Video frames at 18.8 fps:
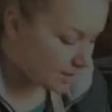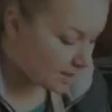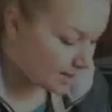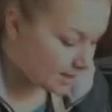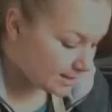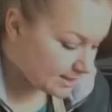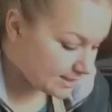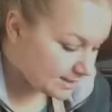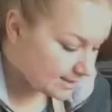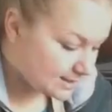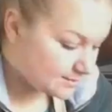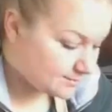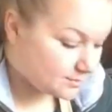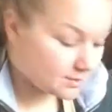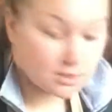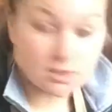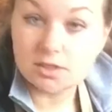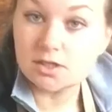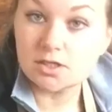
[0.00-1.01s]
I
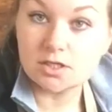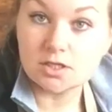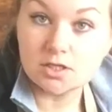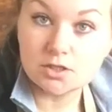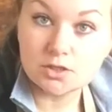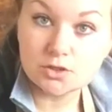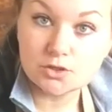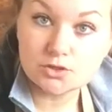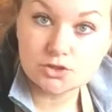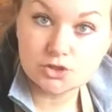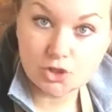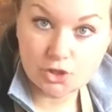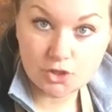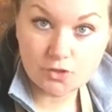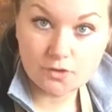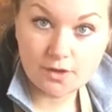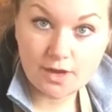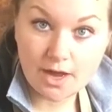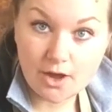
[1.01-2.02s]
am gonna show
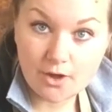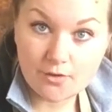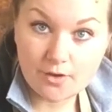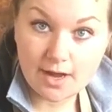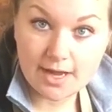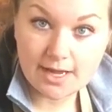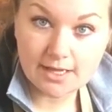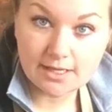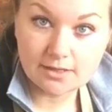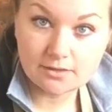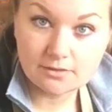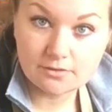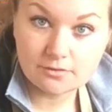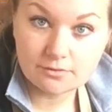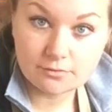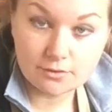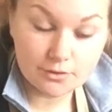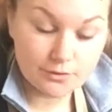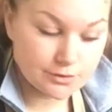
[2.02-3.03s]
you how I
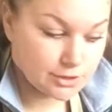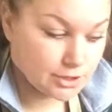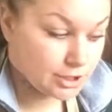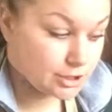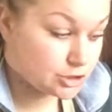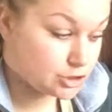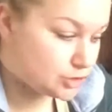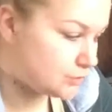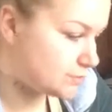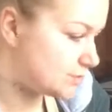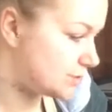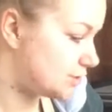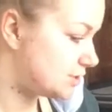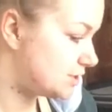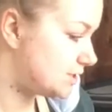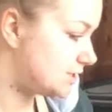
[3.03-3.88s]
throw a juicer